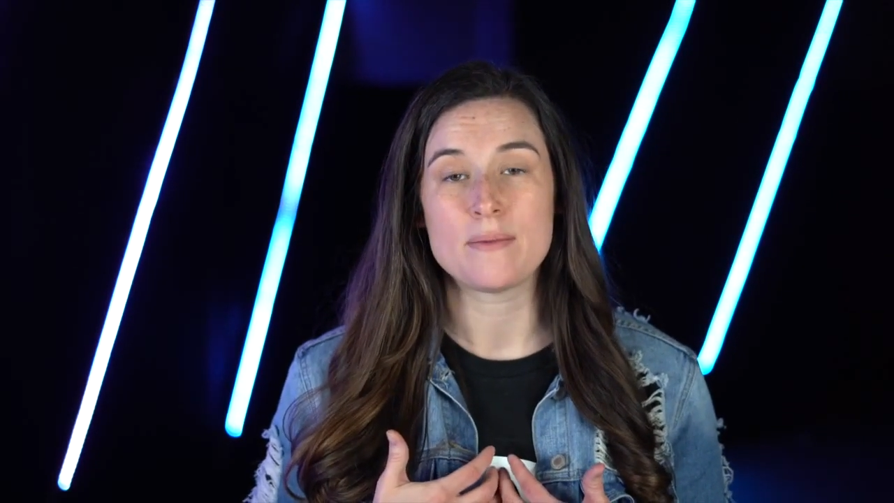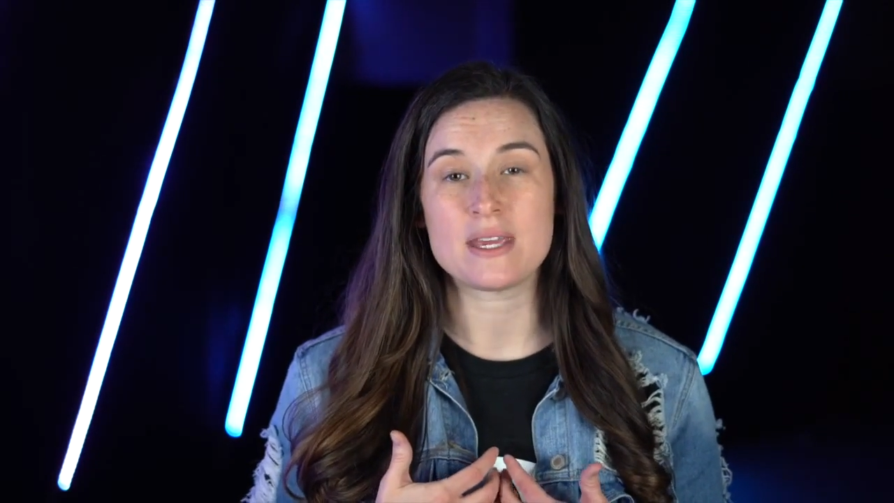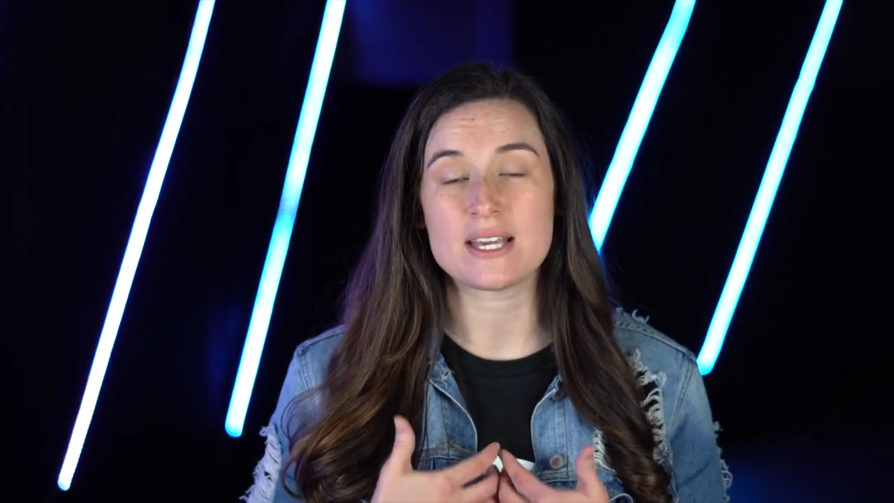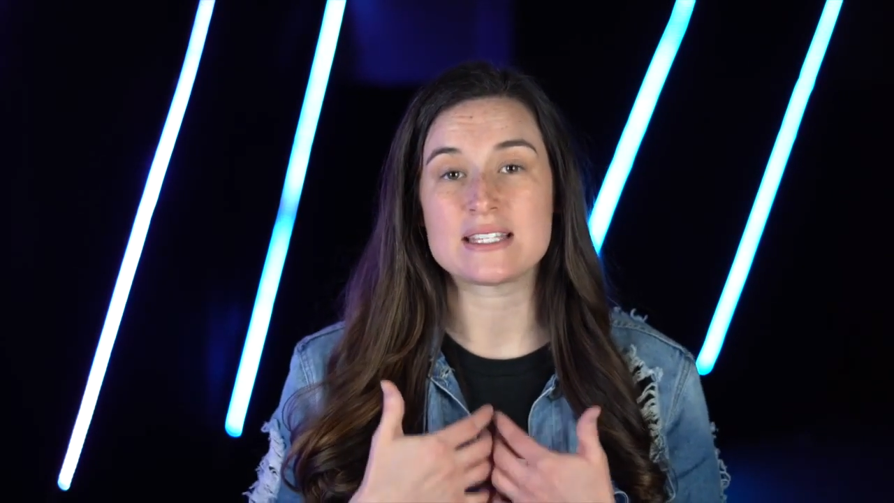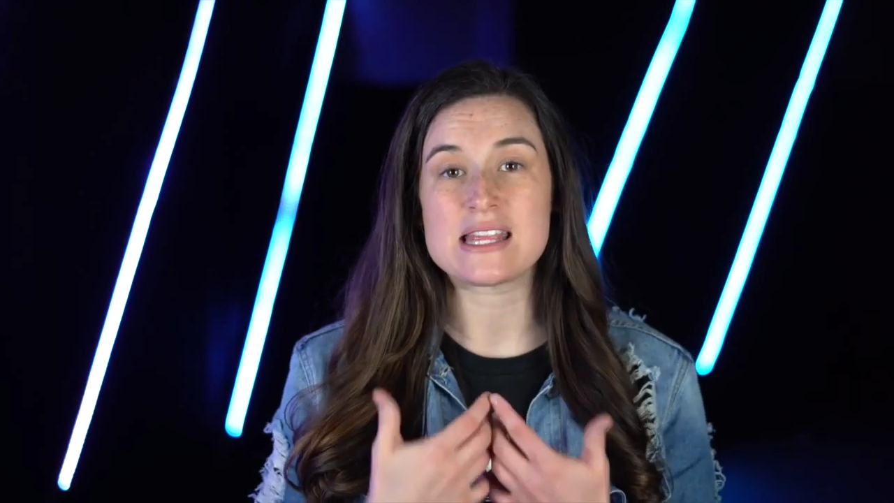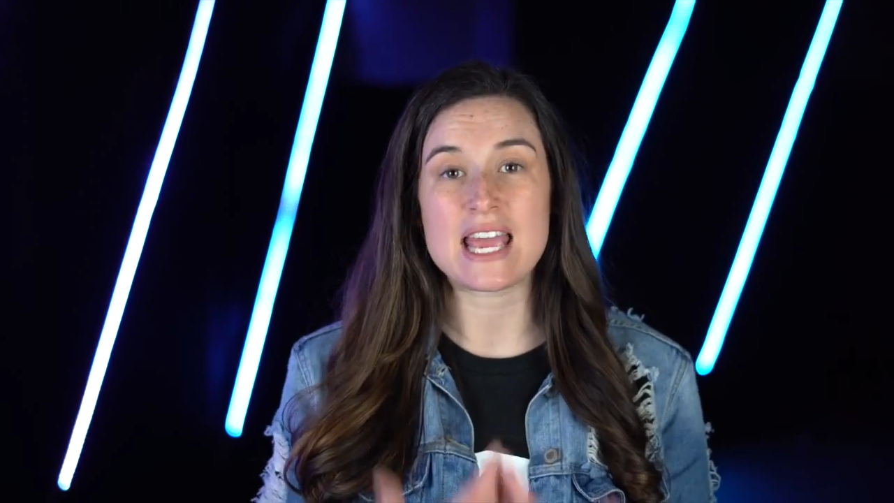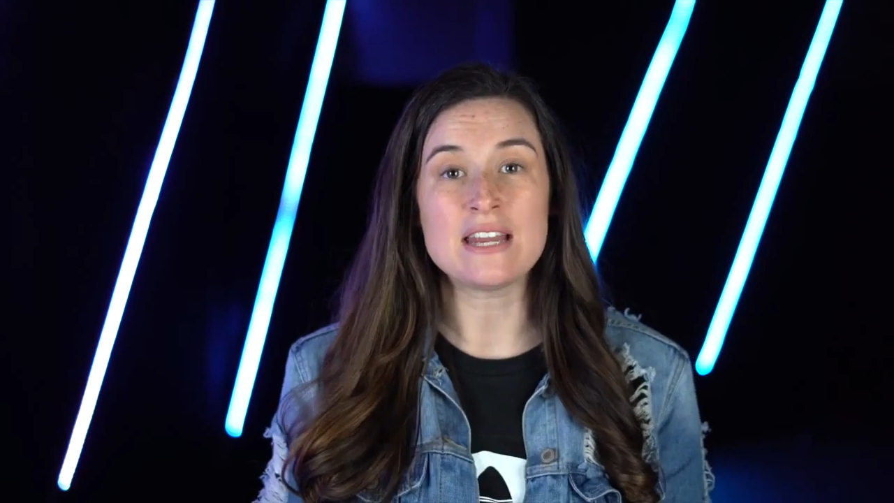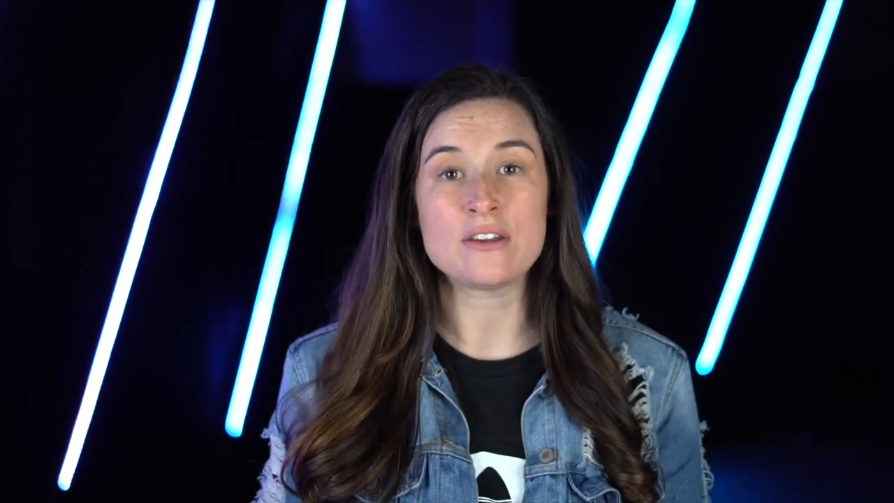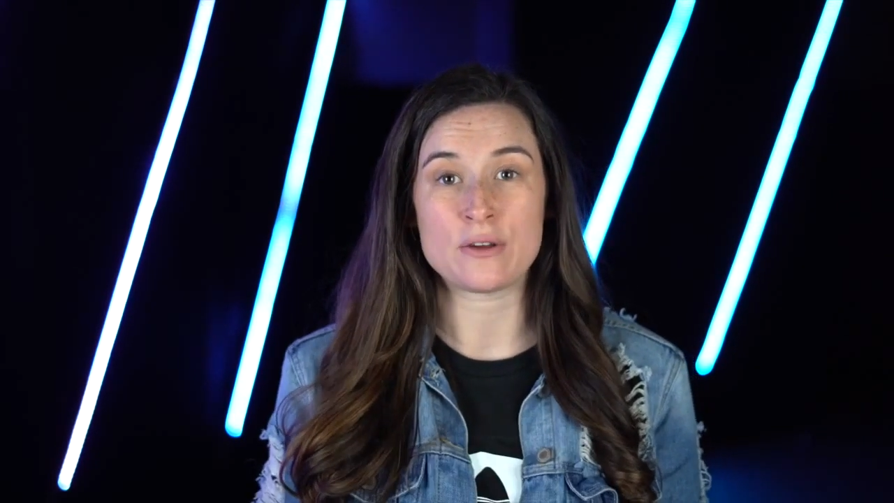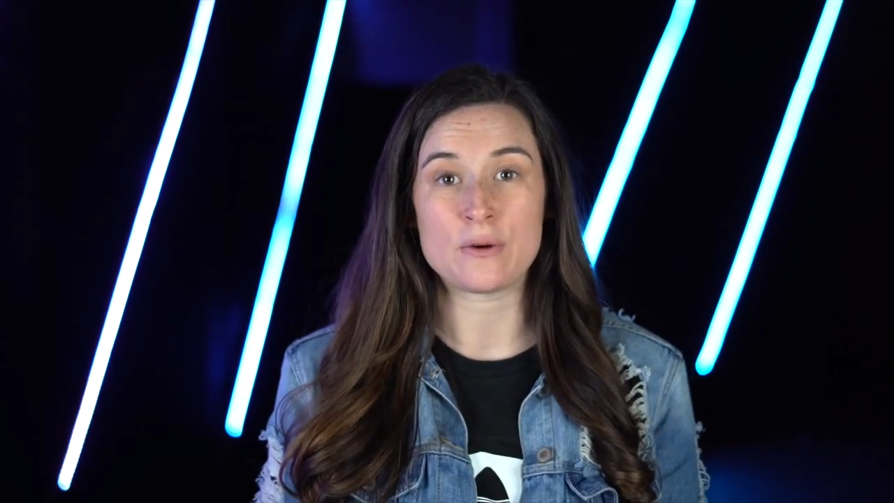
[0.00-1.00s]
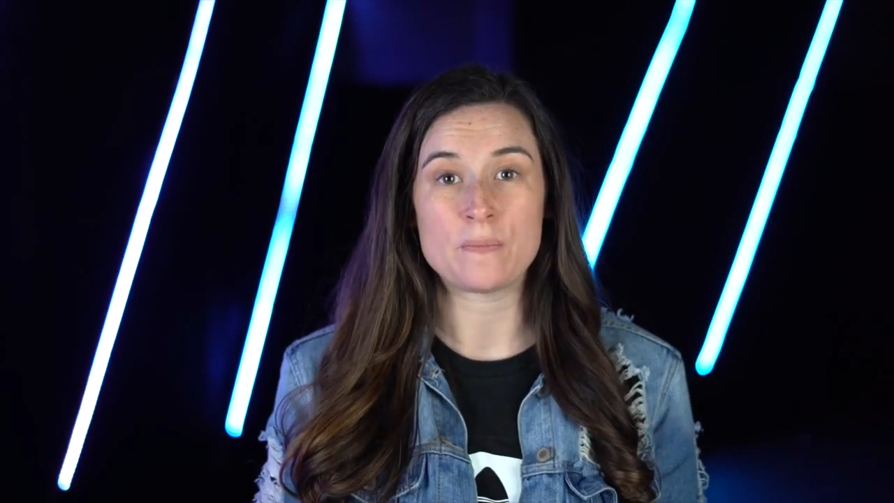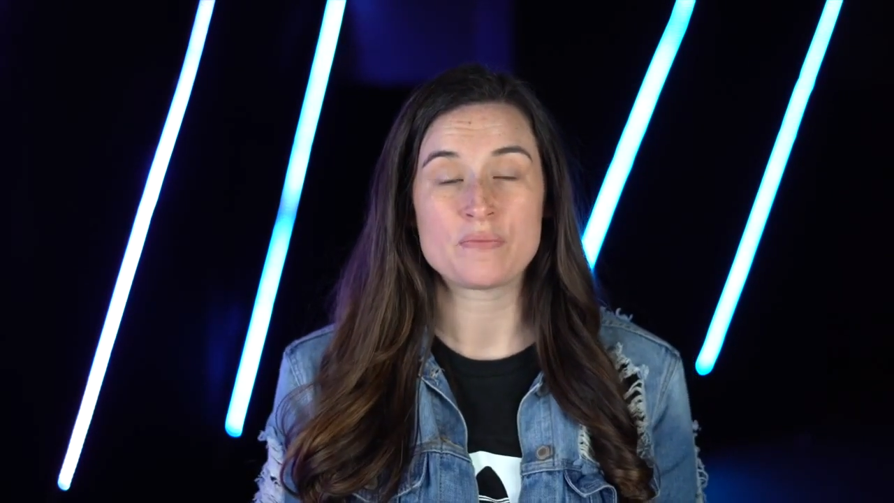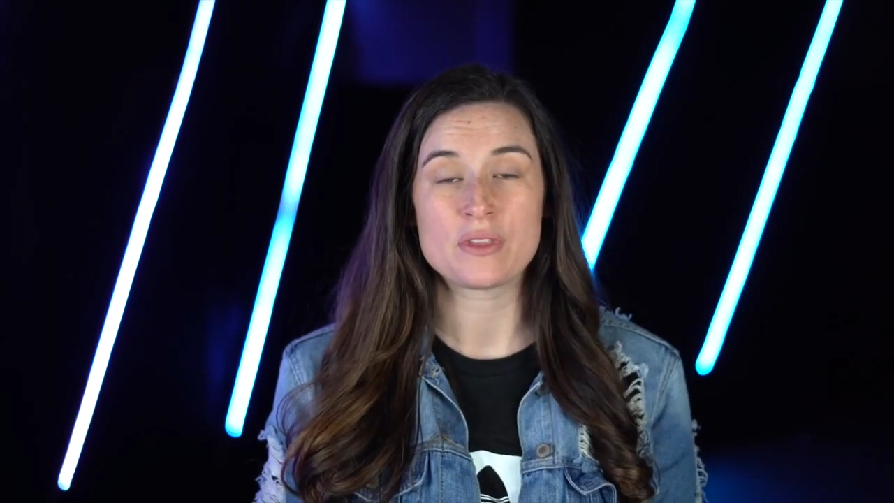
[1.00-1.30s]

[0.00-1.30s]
because they knew